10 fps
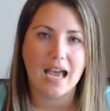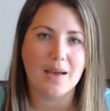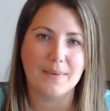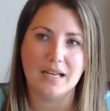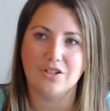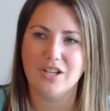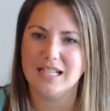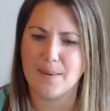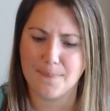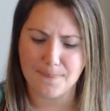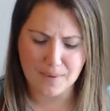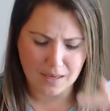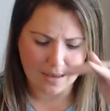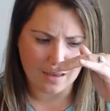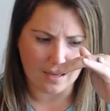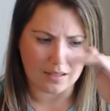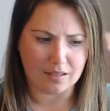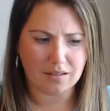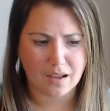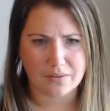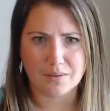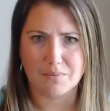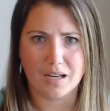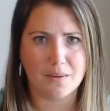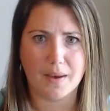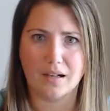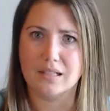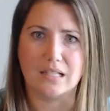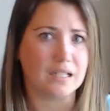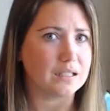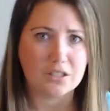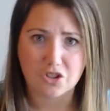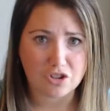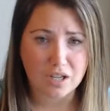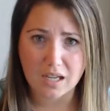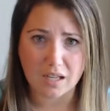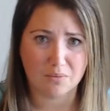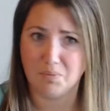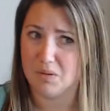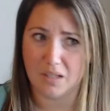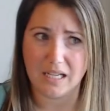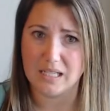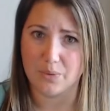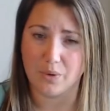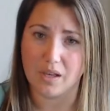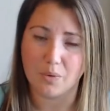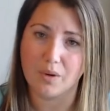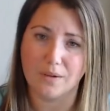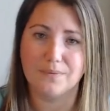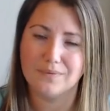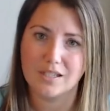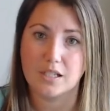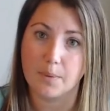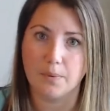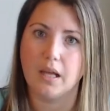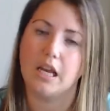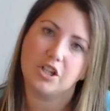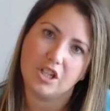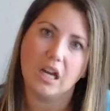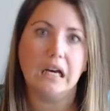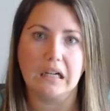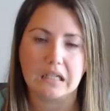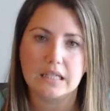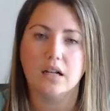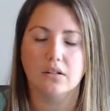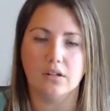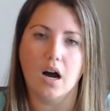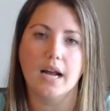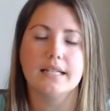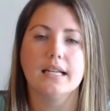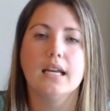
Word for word: I mean, she has a big stuffed Minnie Mouse that she plays with. Well, she doesn't play, she hugs a lot.